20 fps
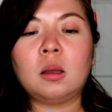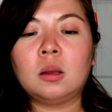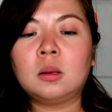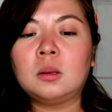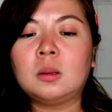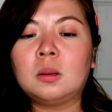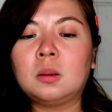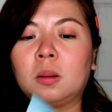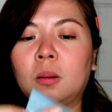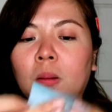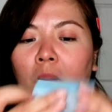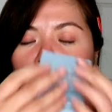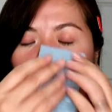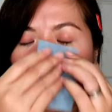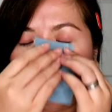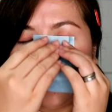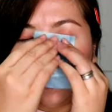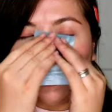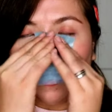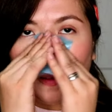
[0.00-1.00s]

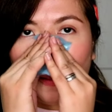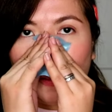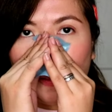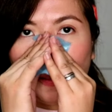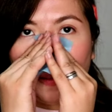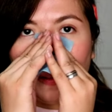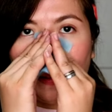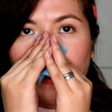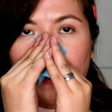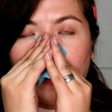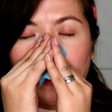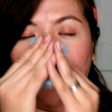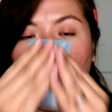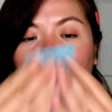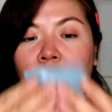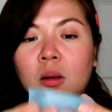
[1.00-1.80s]
(silence)